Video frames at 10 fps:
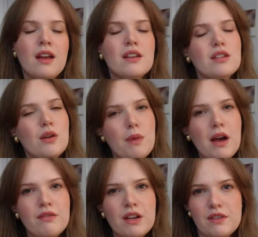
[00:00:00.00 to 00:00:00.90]
so
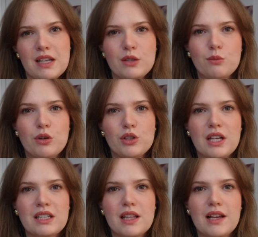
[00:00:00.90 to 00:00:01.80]
perfect for little
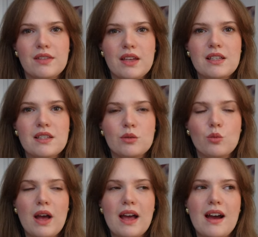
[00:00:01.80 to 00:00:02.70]
projects like this
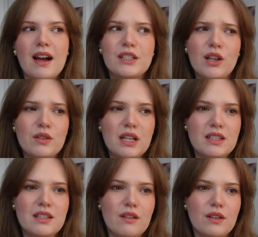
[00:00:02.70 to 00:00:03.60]
where I don't
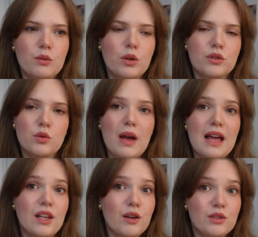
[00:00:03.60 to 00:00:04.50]
necessarily want to
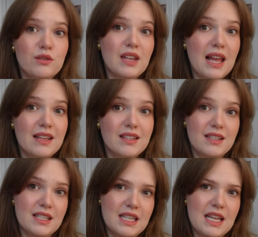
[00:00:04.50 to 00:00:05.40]
wear loads of layers
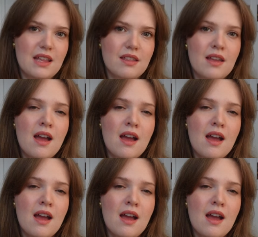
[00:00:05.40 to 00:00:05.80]
underneath,